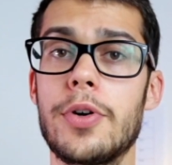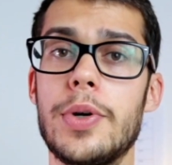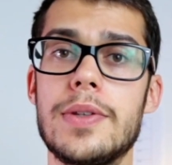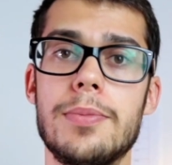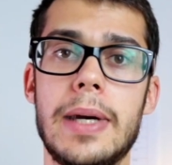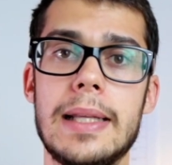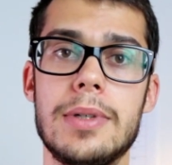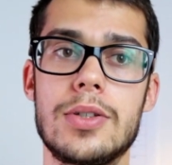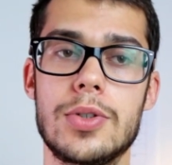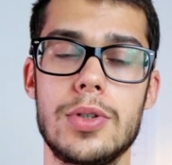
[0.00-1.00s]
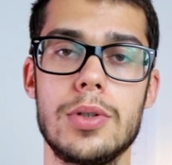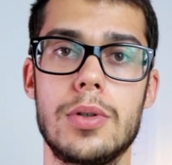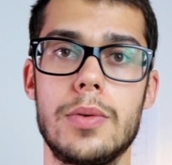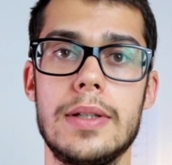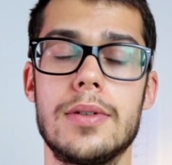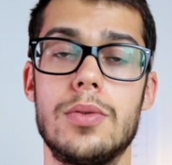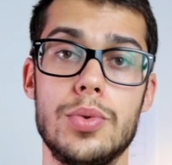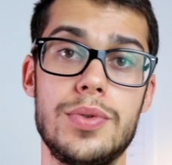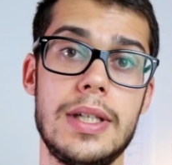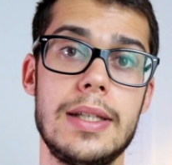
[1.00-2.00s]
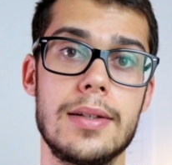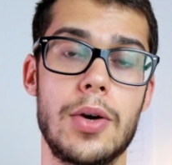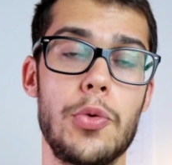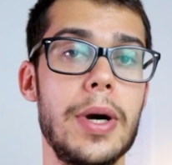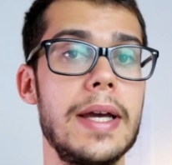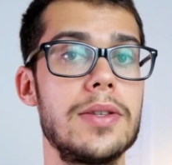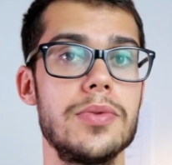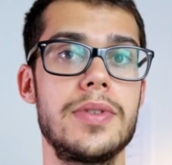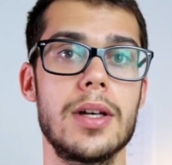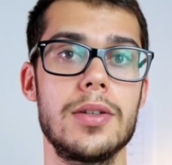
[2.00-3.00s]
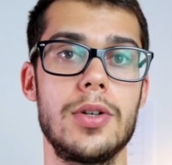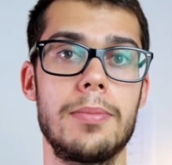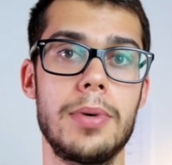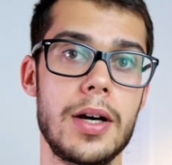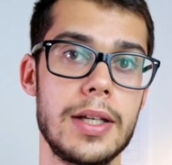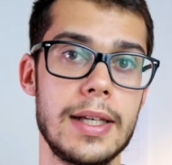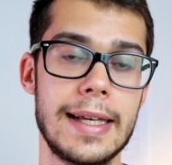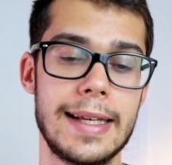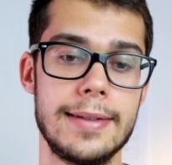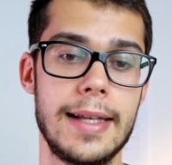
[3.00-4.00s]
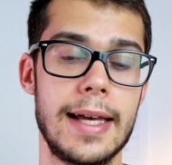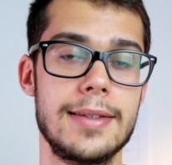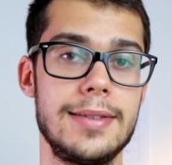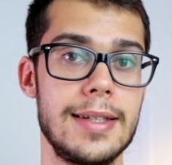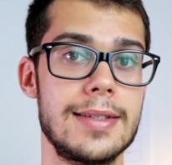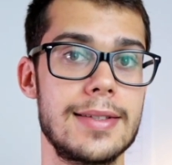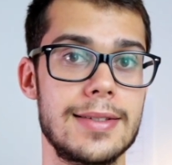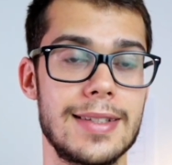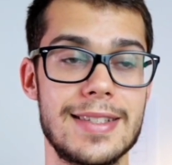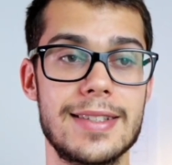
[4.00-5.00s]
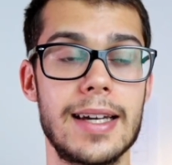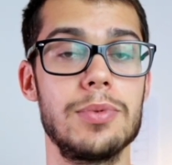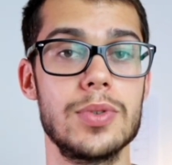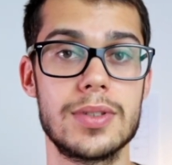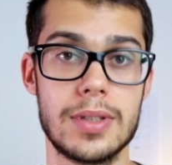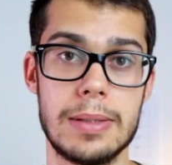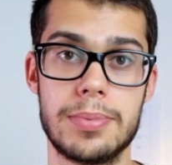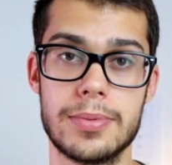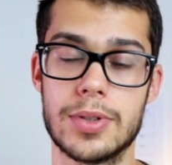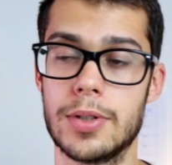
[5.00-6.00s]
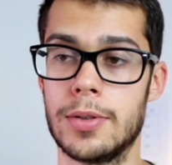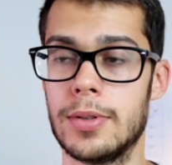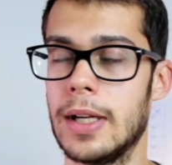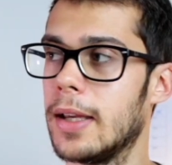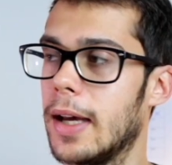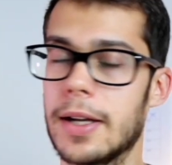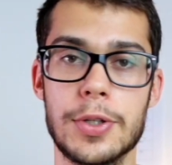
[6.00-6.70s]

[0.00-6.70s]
going to bed, make sure you create a routine, a way to tell your body that this is time to sleep. So I don't